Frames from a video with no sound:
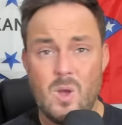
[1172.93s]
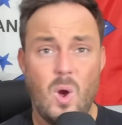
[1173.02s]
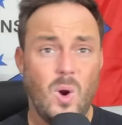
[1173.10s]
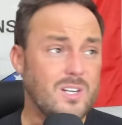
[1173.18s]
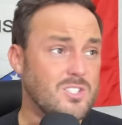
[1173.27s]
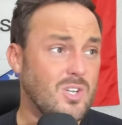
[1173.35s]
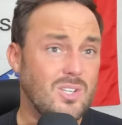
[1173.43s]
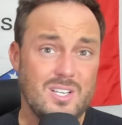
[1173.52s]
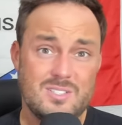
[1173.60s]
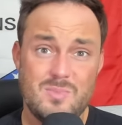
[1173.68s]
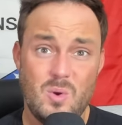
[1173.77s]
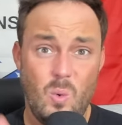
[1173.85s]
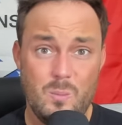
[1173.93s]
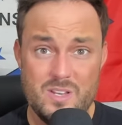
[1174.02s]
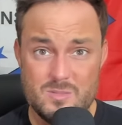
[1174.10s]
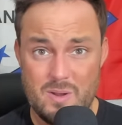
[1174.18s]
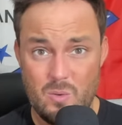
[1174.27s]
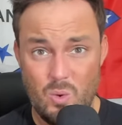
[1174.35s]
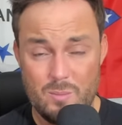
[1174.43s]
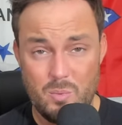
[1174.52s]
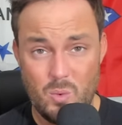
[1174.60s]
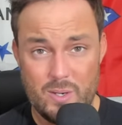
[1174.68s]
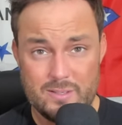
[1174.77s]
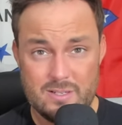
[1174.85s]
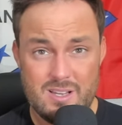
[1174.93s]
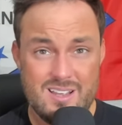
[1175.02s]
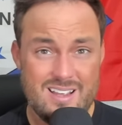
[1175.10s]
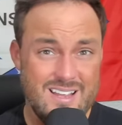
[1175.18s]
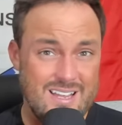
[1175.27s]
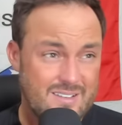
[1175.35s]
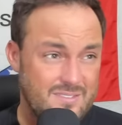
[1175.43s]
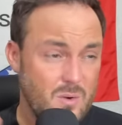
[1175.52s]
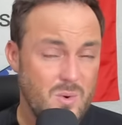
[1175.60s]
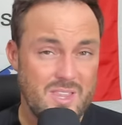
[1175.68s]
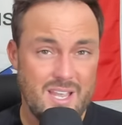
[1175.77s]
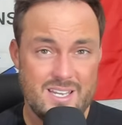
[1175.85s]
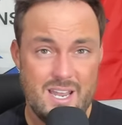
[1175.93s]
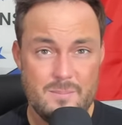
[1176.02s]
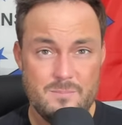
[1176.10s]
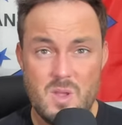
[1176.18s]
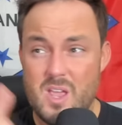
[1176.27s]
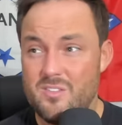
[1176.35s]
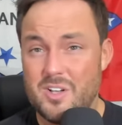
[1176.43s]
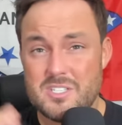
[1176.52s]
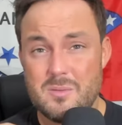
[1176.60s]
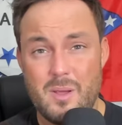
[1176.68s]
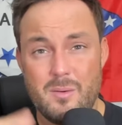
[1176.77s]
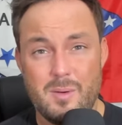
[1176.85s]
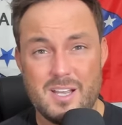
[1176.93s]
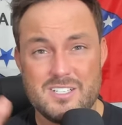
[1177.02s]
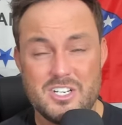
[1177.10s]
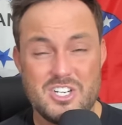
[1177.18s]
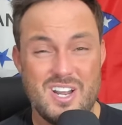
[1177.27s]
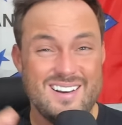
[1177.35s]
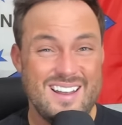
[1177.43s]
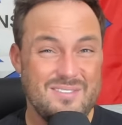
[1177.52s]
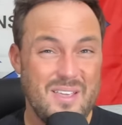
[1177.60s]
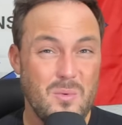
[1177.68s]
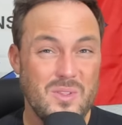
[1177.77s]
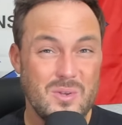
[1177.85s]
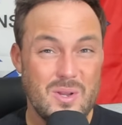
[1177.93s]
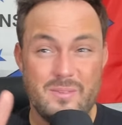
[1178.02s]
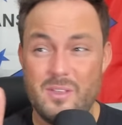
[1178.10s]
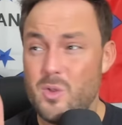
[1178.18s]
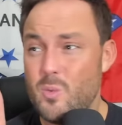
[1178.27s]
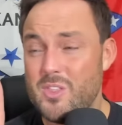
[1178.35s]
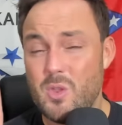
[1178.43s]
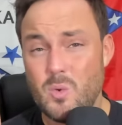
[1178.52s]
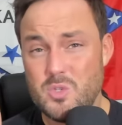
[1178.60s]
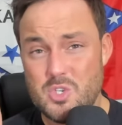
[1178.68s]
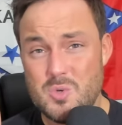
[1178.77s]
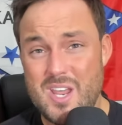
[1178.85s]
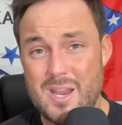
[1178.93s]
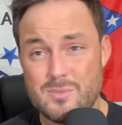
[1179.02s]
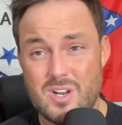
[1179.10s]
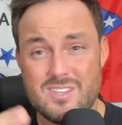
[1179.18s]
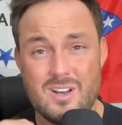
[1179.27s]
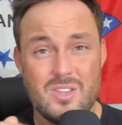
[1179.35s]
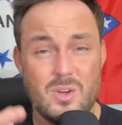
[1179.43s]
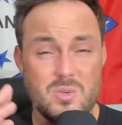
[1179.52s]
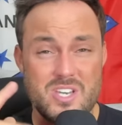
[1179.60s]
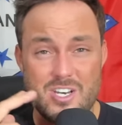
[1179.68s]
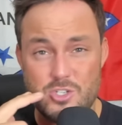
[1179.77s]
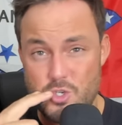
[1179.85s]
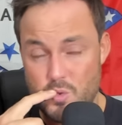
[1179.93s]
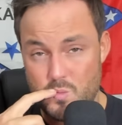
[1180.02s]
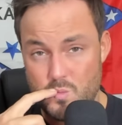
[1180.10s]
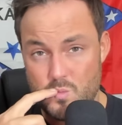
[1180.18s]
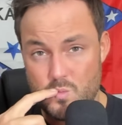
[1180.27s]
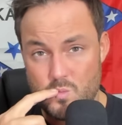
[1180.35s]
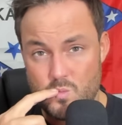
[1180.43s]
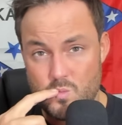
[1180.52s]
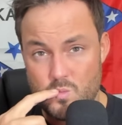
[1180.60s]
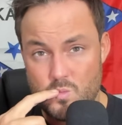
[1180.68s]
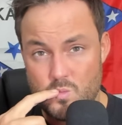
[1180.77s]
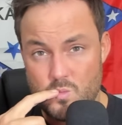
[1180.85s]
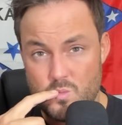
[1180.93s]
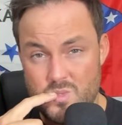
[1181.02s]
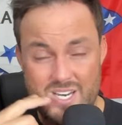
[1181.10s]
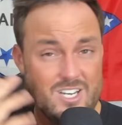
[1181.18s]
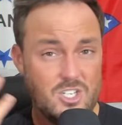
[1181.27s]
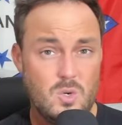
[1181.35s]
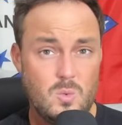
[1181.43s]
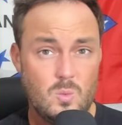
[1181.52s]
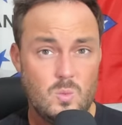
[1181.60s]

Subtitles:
Arkansas lost to Ole Miss by 1 point. They win that game. Lost to Bama by a touchdown. If they win the game, they win those 2 games right there. They go 10-2. 10-2.